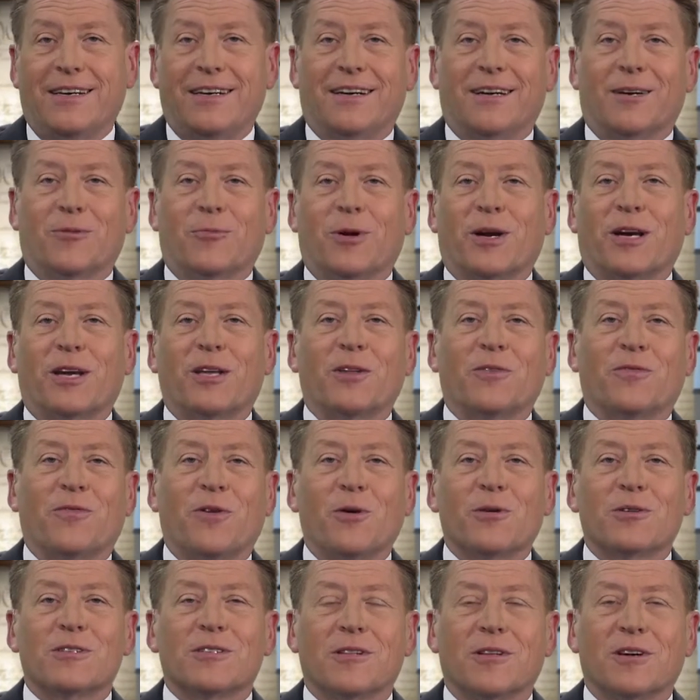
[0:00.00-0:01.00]
and regular
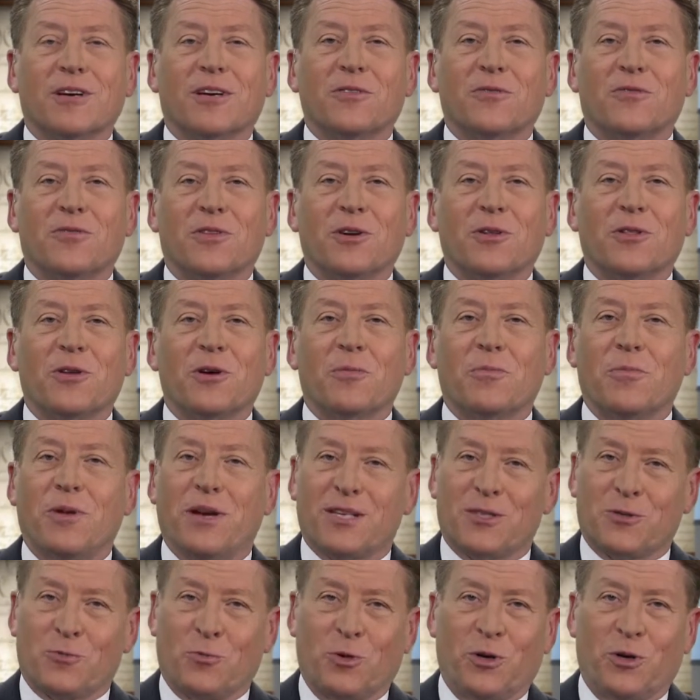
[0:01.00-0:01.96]
folks look and feel their best.